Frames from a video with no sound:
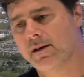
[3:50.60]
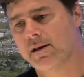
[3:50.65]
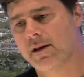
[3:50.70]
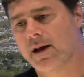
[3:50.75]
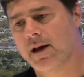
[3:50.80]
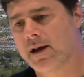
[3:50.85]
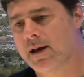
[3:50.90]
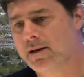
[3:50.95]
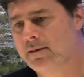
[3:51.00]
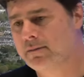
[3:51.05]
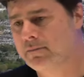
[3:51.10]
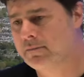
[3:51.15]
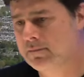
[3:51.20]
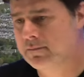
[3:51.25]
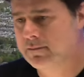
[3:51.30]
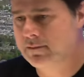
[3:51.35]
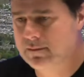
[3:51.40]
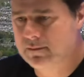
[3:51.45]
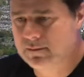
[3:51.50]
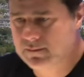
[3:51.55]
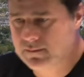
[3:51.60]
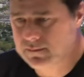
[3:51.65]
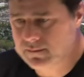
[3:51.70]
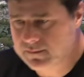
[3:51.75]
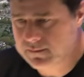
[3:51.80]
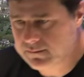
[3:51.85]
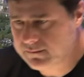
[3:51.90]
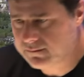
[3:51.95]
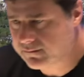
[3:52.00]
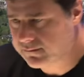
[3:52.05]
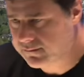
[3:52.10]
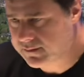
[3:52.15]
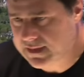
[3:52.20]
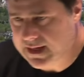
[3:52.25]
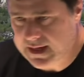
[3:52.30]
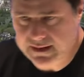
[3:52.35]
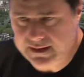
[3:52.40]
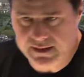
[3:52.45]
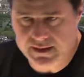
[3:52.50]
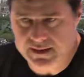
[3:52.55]
And
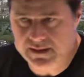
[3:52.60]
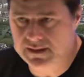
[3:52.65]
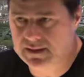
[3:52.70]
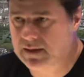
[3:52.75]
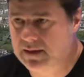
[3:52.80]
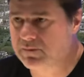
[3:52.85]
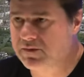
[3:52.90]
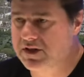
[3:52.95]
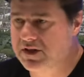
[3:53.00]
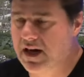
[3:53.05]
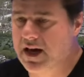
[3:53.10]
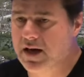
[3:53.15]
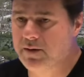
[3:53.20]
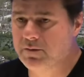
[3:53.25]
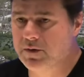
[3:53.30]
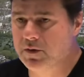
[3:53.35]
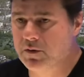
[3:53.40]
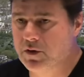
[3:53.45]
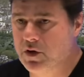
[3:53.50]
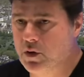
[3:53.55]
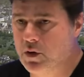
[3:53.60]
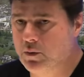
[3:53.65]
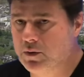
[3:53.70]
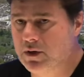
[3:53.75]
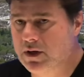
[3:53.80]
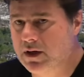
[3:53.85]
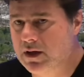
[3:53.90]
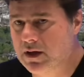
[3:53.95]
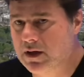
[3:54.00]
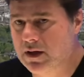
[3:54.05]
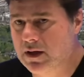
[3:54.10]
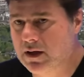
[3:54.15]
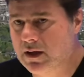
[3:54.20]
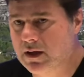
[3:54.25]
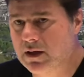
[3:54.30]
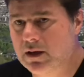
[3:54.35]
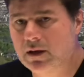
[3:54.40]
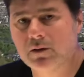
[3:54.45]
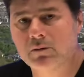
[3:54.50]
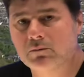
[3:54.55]
that is sometimes, you know,
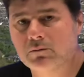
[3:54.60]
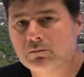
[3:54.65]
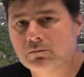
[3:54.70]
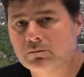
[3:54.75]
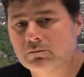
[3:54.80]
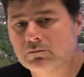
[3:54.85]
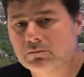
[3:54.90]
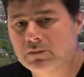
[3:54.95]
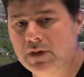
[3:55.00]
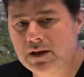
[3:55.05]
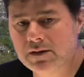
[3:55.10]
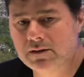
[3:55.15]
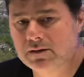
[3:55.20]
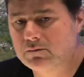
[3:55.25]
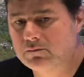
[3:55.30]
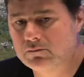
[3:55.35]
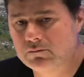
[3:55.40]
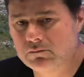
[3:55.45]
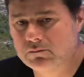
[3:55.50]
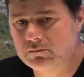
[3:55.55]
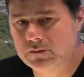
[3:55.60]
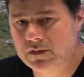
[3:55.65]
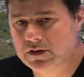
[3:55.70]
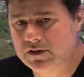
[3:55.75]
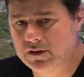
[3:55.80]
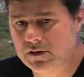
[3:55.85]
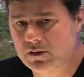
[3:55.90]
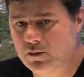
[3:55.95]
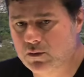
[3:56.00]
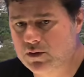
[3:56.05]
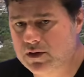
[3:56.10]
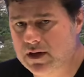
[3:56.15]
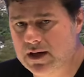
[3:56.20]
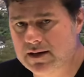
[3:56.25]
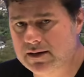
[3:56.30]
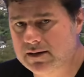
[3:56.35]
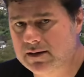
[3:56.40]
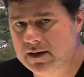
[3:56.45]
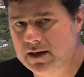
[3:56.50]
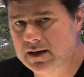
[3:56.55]
the
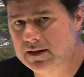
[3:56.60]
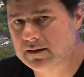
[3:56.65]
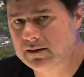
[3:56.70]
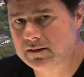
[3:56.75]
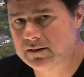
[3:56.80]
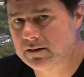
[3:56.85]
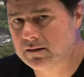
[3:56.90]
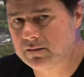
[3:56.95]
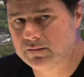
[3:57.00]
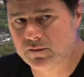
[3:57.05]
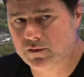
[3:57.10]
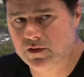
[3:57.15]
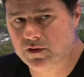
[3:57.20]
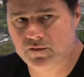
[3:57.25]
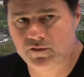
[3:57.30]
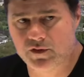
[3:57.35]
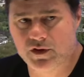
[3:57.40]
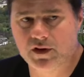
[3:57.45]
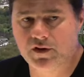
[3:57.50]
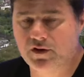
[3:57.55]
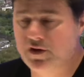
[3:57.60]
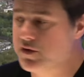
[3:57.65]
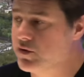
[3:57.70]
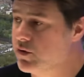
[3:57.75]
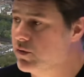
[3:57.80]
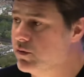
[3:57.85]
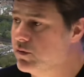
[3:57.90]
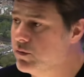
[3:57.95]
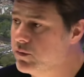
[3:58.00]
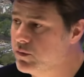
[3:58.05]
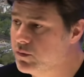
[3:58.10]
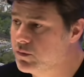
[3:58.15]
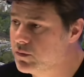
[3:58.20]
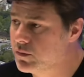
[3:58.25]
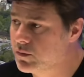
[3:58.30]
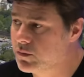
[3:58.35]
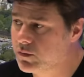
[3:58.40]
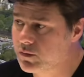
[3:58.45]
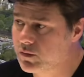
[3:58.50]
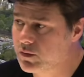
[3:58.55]
circumstance that for different reason
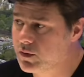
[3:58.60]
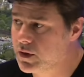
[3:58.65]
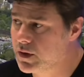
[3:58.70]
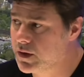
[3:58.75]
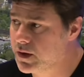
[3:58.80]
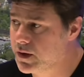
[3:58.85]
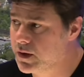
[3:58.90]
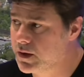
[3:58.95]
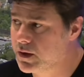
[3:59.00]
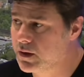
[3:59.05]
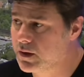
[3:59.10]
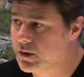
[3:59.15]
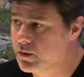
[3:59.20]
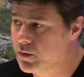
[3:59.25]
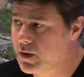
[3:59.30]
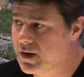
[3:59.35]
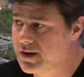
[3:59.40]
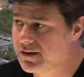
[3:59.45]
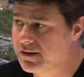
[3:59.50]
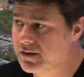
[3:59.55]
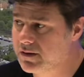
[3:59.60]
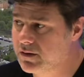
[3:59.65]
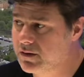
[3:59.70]
we are